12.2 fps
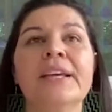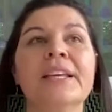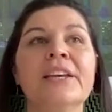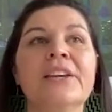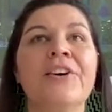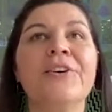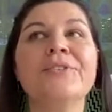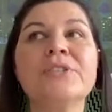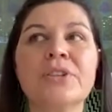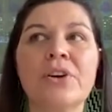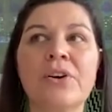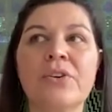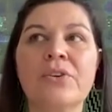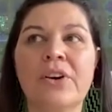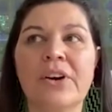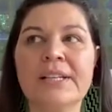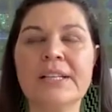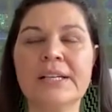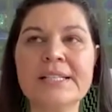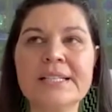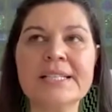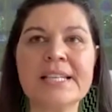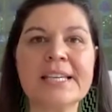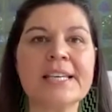you know so i, I
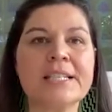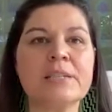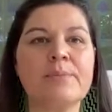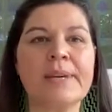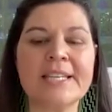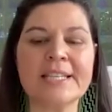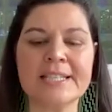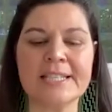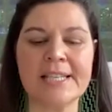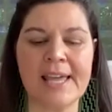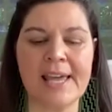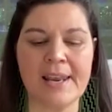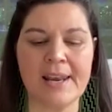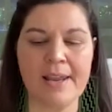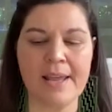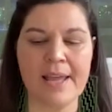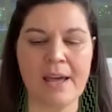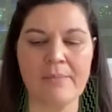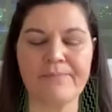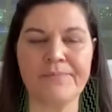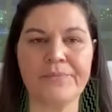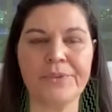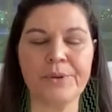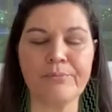just think it speaks to that
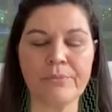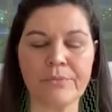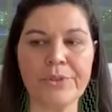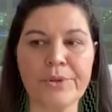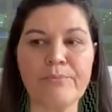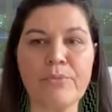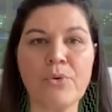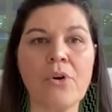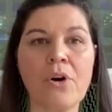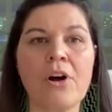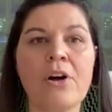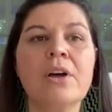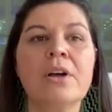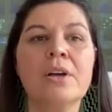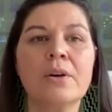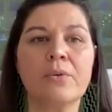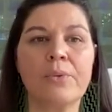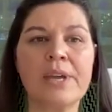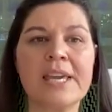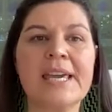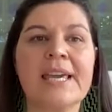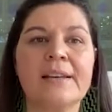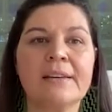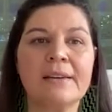um, the, the more we
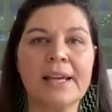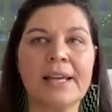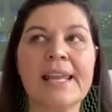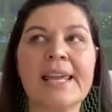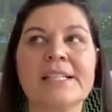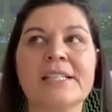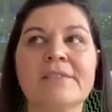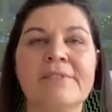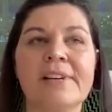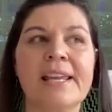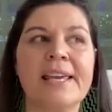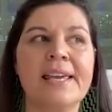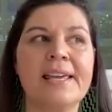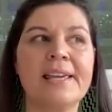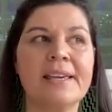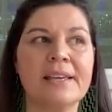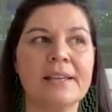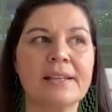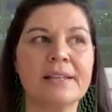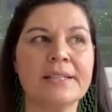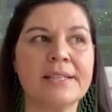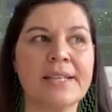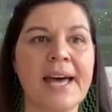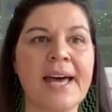can collectively
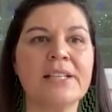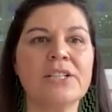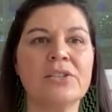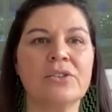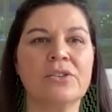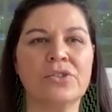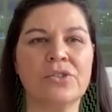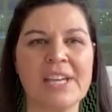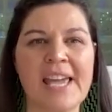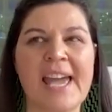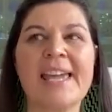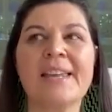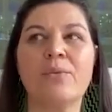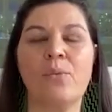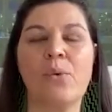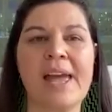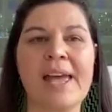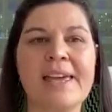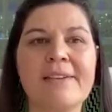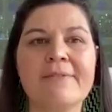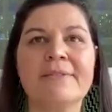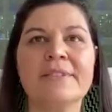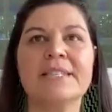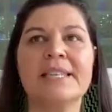start to create
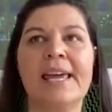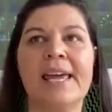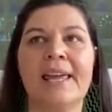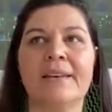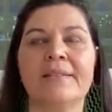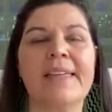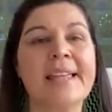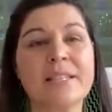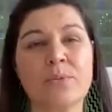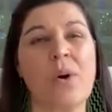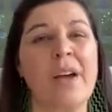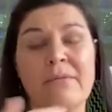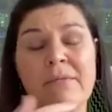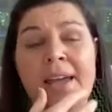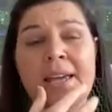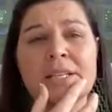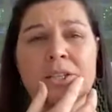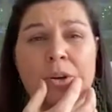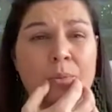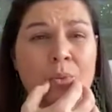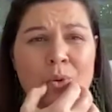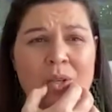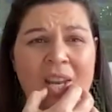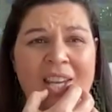waves and that's why array is so
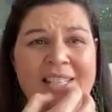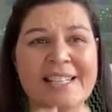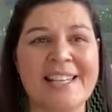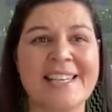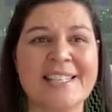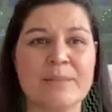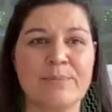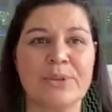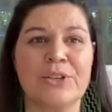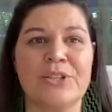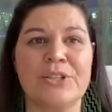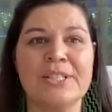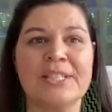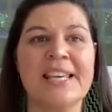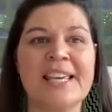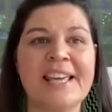important actually is because